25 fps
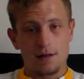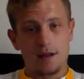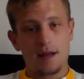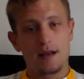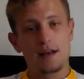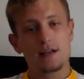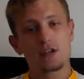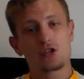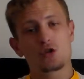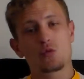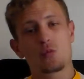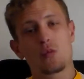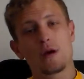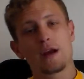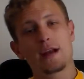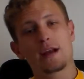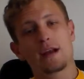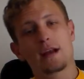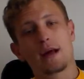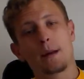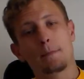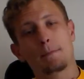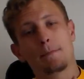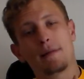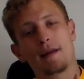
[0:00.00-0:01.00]
That is
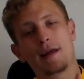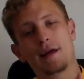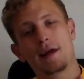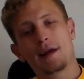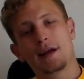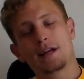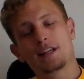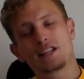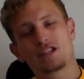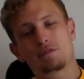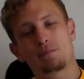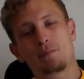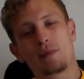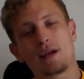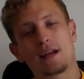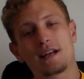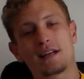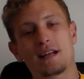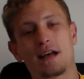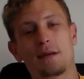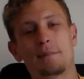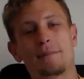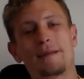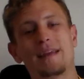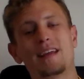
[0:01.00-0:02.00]
when a player is picked
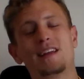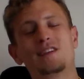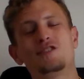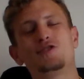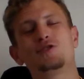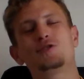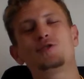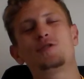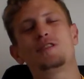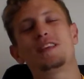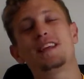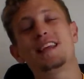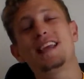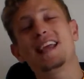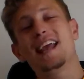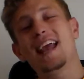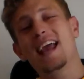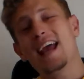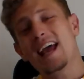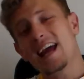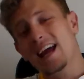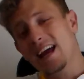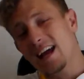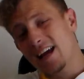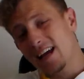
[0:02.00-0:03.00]
up into the
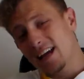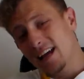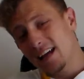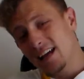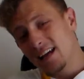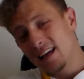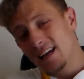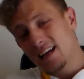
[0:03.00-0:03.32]
air